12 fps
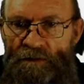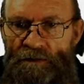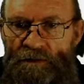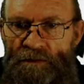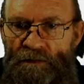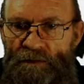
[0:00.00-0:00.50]

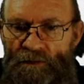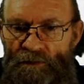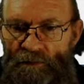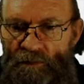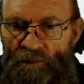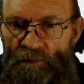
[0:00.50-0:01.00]

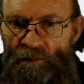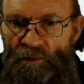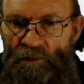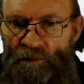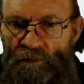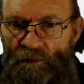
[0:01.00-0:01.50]
So
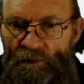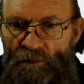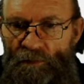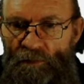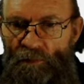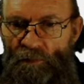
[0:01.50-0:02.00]

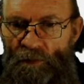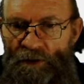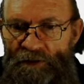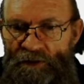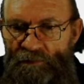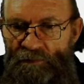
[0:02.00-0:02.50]
one
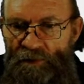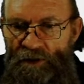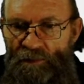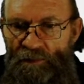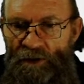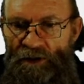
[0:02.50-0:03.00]

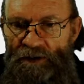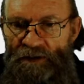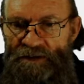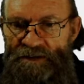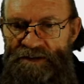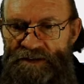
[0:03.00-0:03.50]
thing one
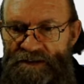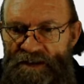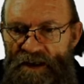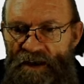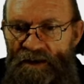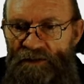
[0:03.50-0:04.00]
can
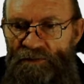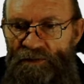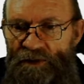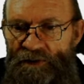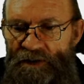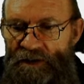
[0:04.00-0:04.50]
start
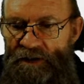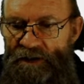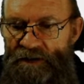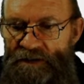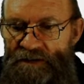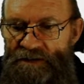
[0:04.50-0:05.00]
with
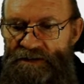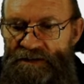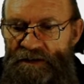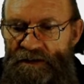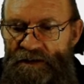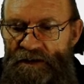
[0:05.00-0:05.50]
is
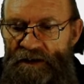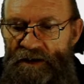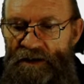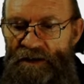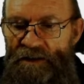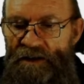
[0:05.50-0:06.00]

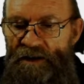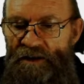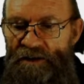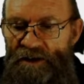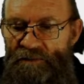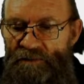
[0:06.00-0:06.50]
in
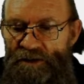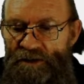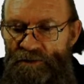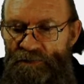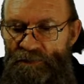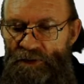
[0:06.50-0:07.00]
the
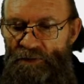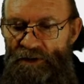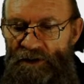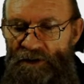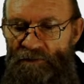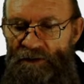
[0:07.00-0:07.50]
manual
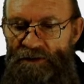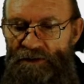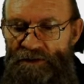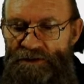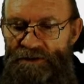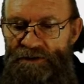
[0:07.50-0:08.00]
viewer. I'm going to
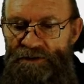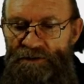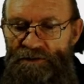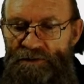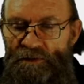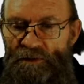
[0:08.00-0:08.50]
show
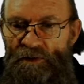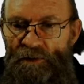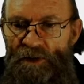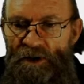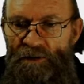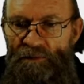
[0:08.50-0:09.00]
you
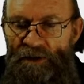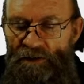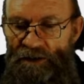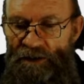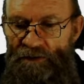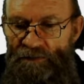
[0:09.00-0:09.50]
where we're going
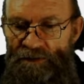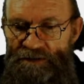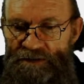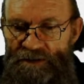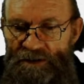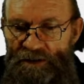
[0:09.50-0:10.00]
to get all this
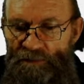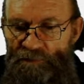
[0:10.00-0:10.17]
detail